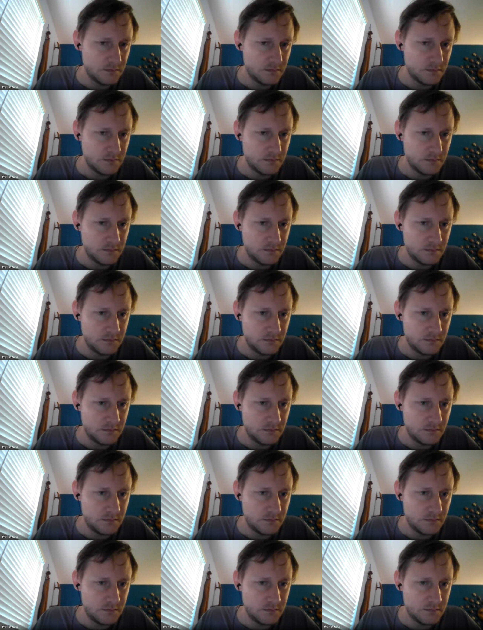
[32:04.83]

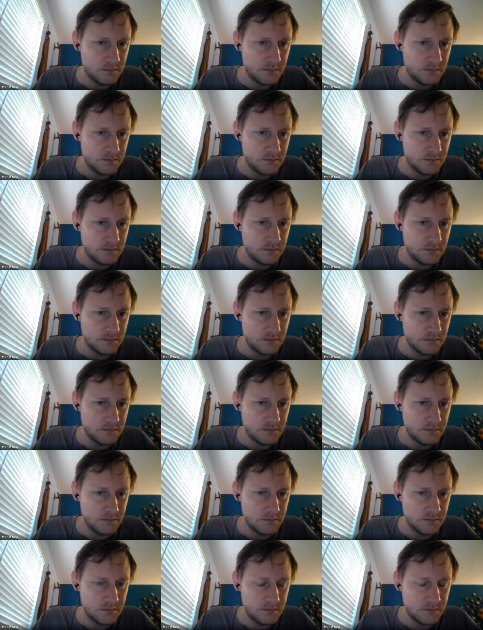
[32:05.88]

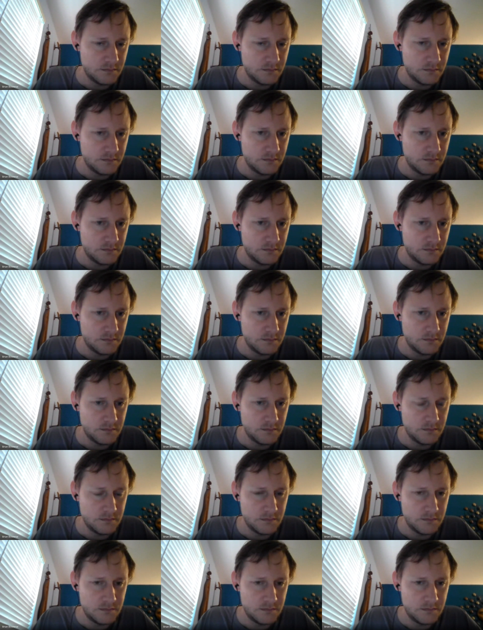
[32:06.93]

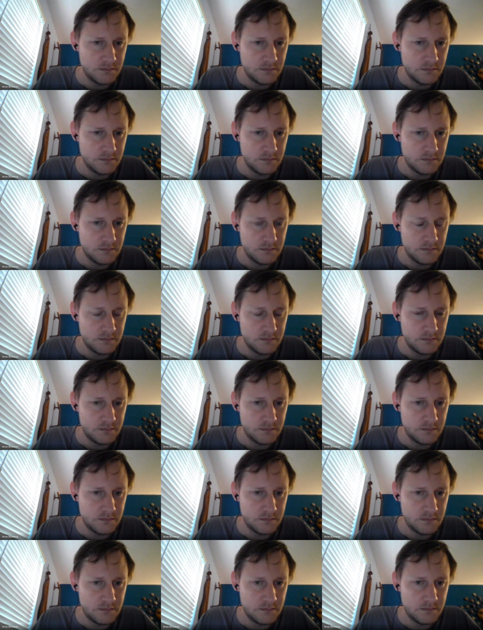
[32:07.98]

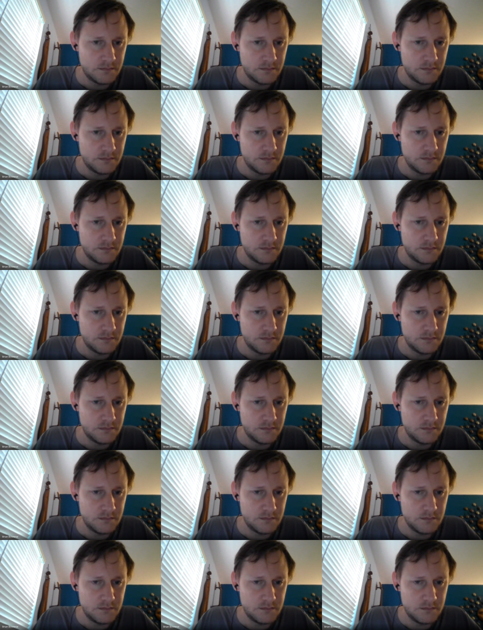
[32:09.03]

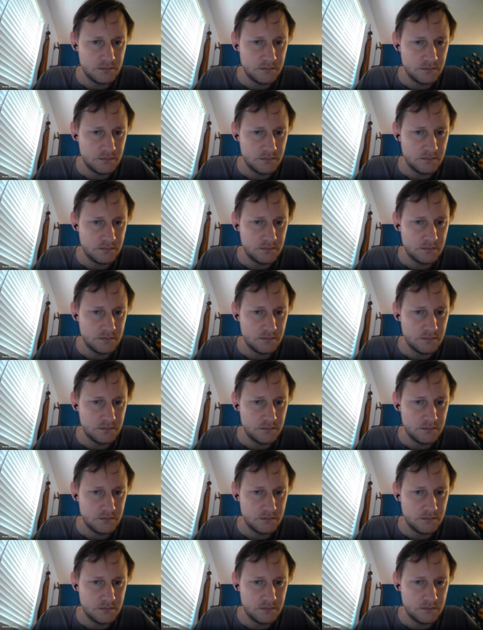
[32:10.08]

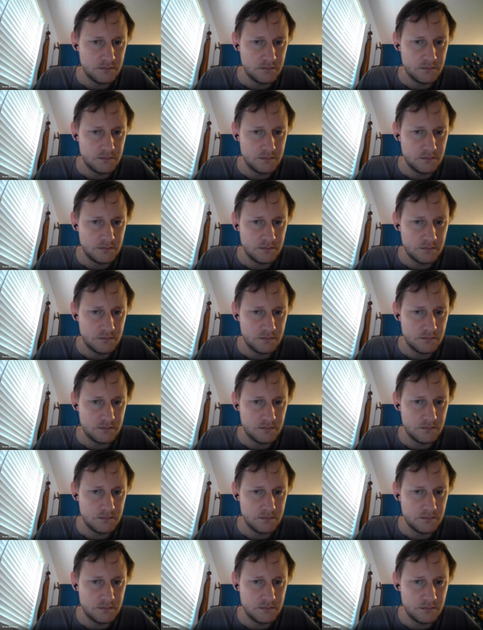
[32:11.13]

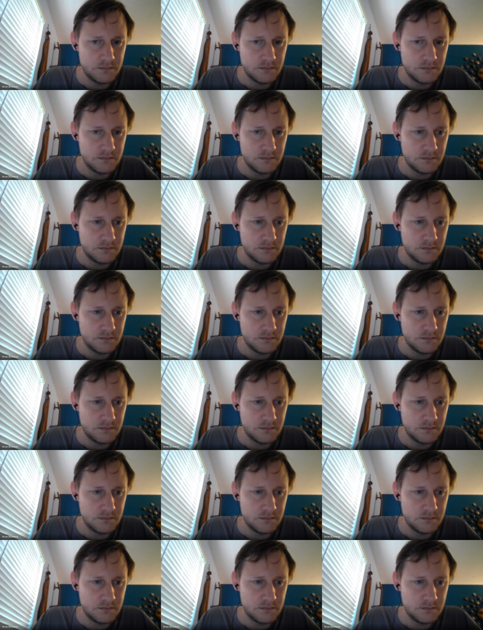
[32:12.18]
[no speech]